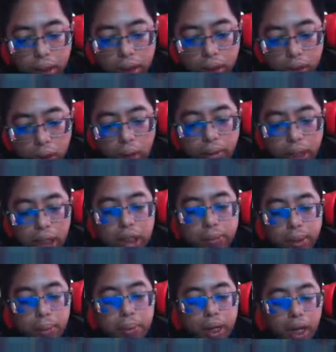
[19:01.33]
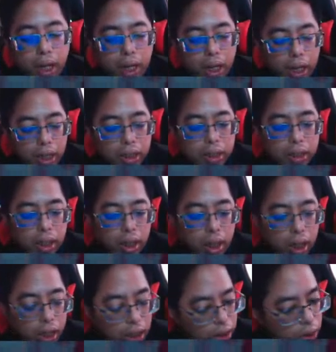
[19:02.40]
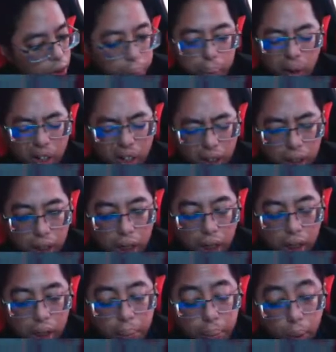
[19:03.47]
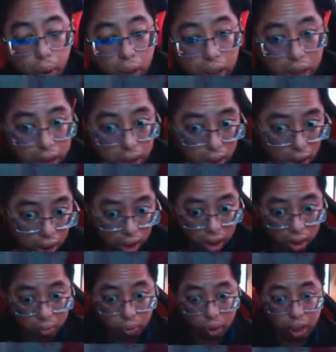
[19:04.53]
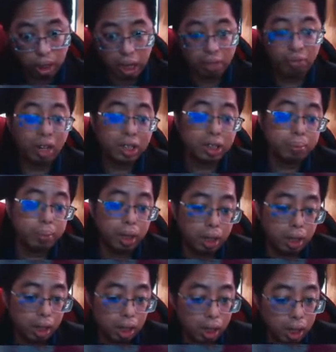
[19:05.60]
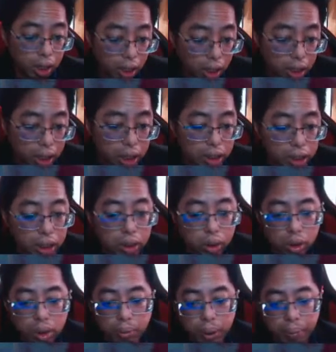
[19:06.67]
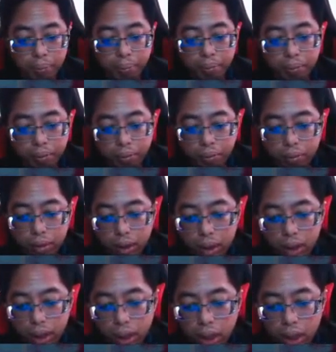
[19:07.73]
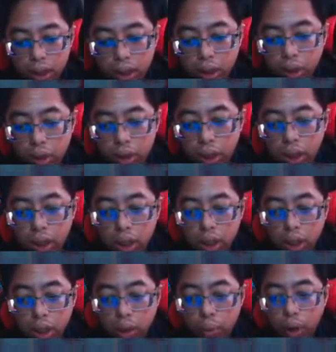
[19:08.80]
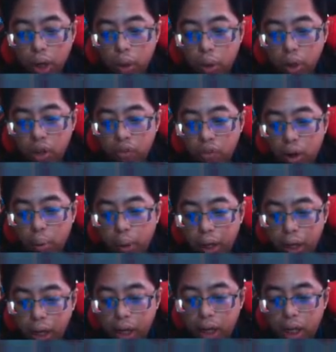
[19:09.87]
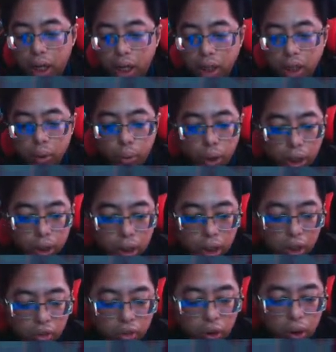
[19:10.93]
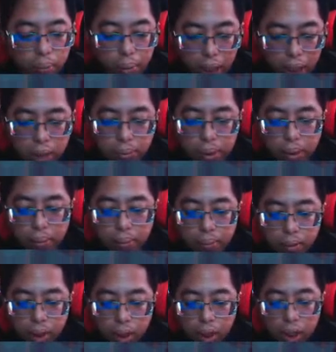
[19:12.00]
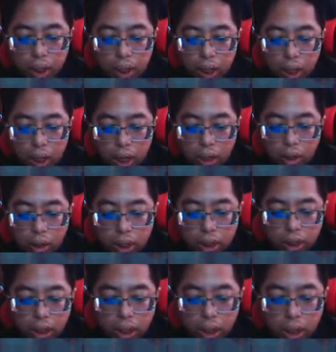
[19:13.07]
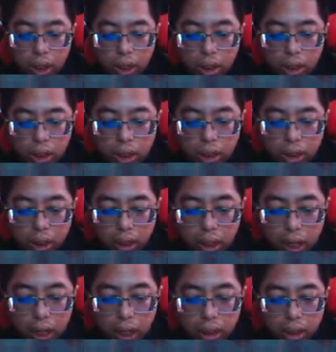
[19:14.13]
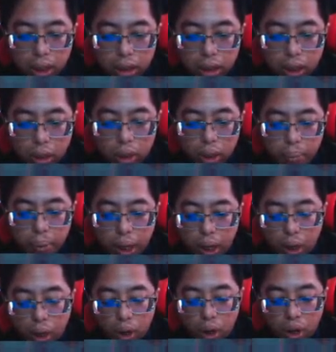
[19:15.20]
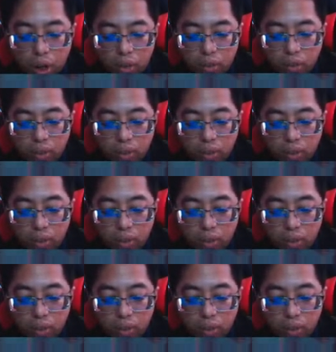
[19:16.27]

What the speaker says: so I'm saying sperm because it is not pollen. Okay, pollen is for the advanced plant. Here they still use sperm. So one archegonia 4, one egg, one anteridia 4, many sperm. Okay, and you can see here, this is a thallus that is surrounded by a lot of